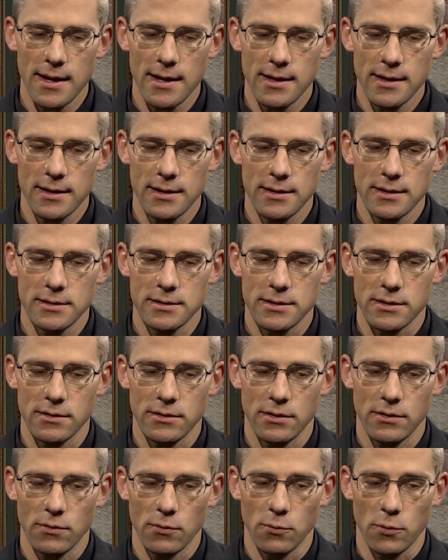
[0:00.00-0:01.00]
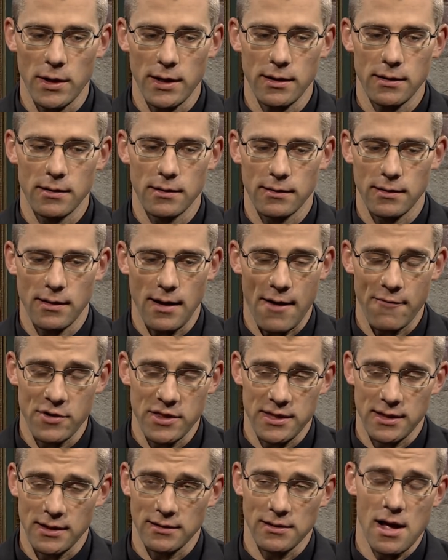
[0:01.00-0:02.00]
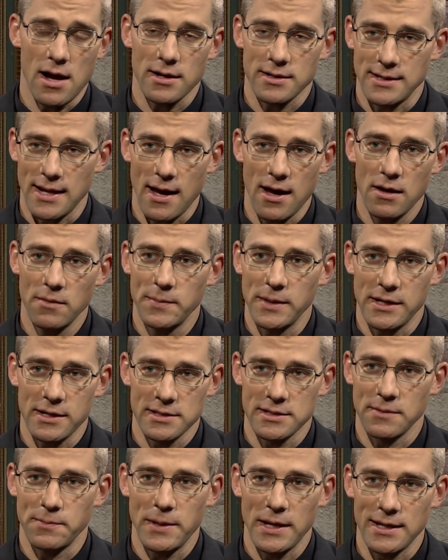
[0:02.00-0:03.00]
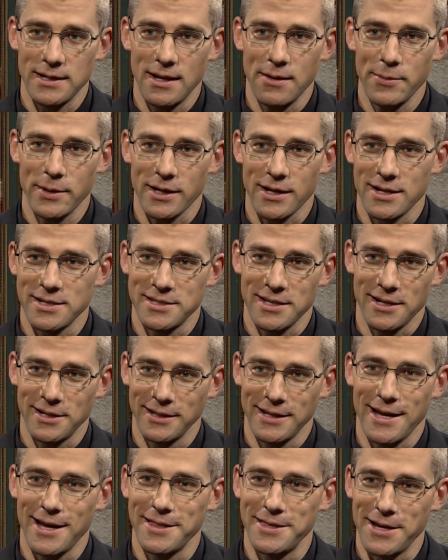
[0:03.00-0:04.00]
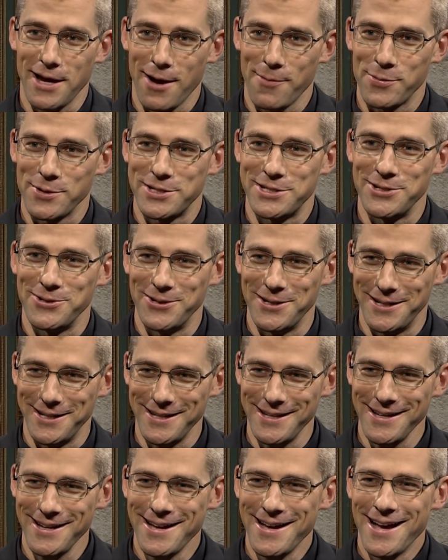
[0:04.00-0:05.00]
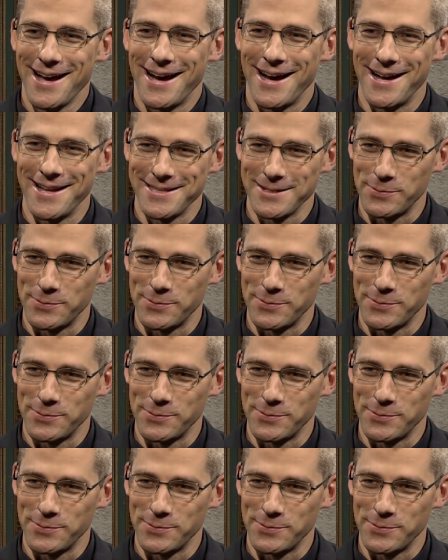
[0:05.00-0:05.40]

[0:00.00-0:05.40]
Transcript: And when everything locked down because of the pandemic, I suddenly had the opportunity uh, yeah.